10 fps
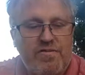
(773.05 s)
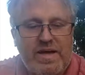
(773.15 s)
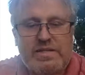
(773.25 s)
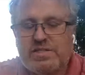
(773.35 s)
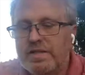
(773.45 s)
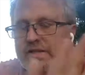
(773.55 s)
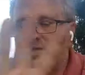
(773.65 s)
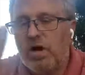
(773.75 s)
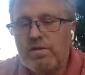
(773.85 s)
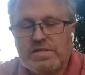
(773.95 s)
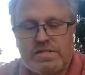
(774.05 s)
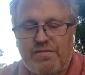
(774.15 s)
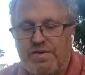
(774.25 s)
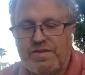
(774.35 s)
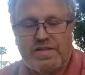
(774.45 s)
events and all this
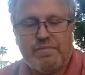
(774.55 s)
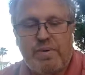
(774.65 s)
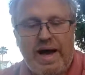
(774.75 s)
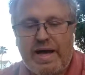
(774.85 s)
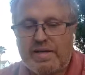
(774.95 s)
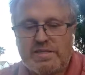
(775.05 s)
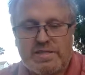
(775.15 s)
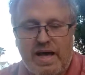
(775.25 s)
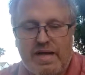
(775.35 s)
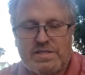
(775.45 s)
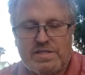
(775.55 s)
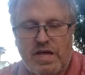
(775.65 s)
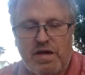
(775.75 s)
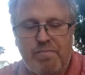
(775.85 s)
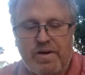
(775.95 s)
different pie in the sky
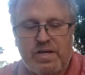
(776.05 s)
stuff,